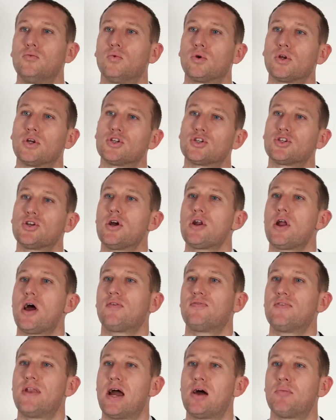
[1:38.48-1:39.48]
We're going to start
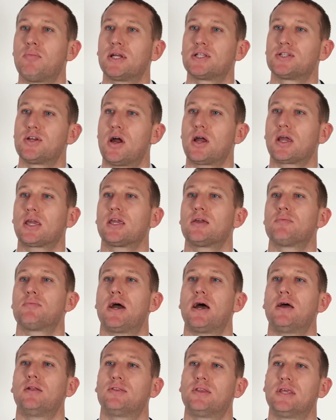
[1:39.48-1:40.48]
off now by talking
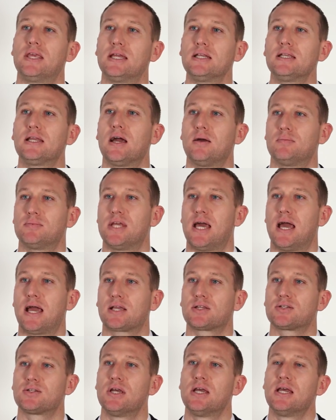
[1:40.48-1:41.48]
about the income
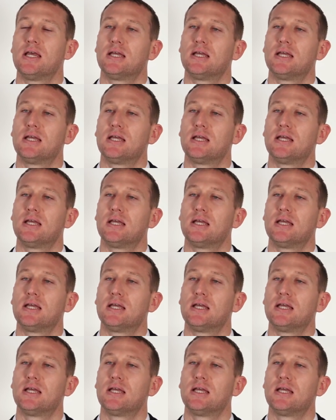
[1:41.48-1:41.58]
tax.